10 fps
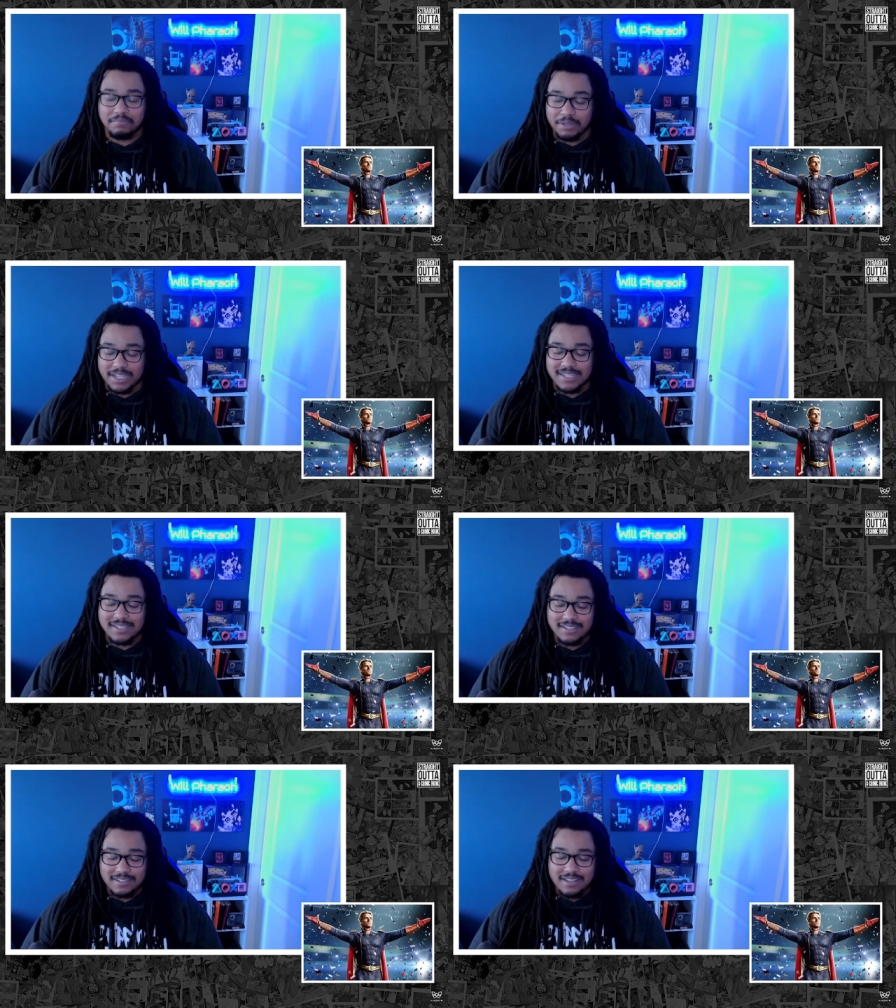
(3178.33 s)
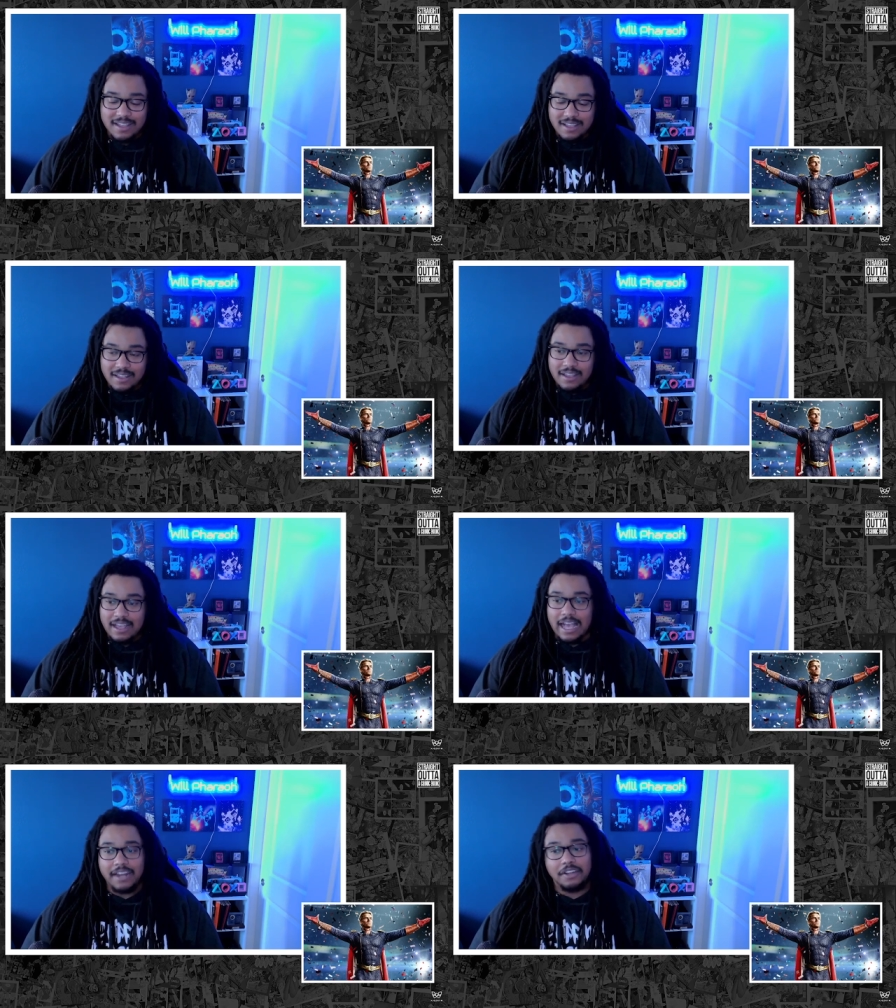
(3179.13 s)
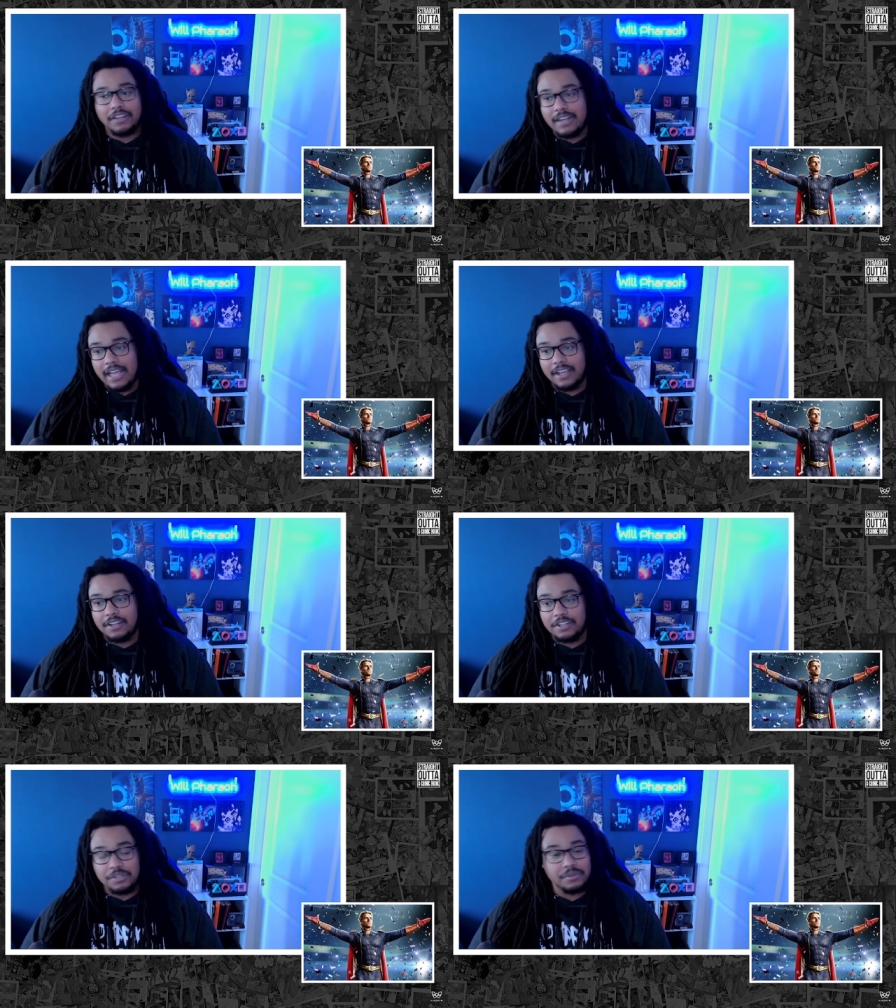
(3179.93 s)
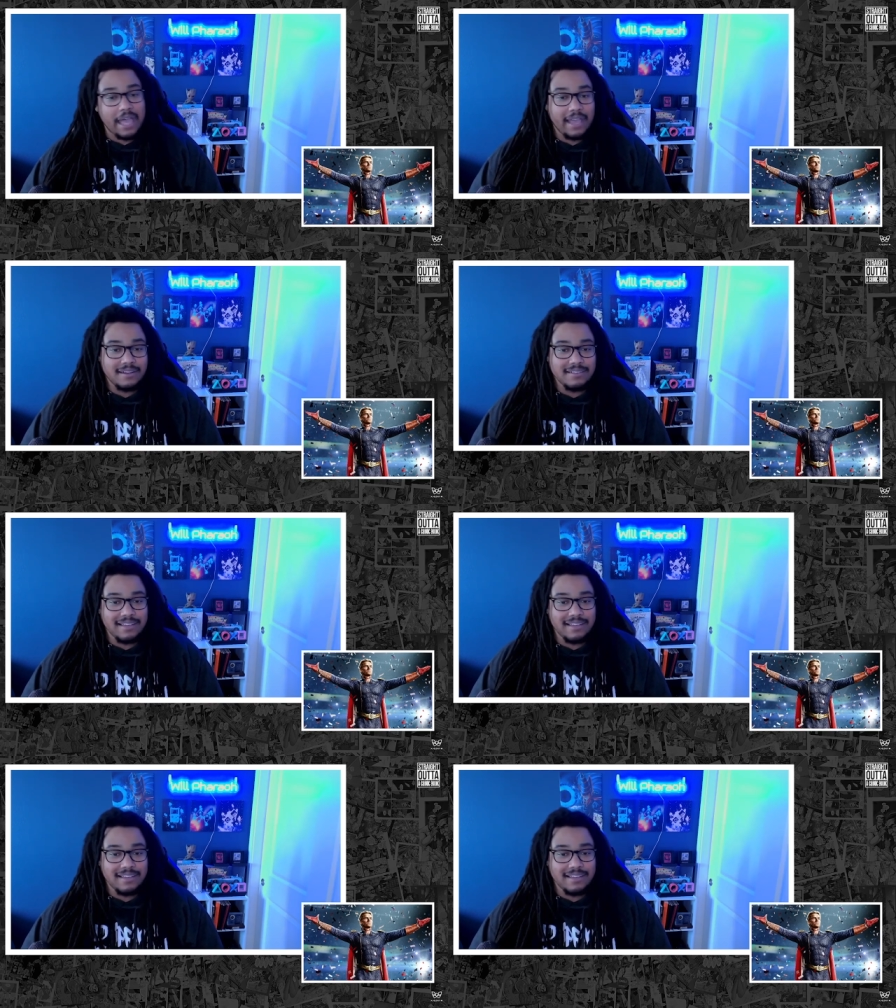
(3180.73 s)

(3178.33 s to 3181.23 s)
but I know they're not going to do that.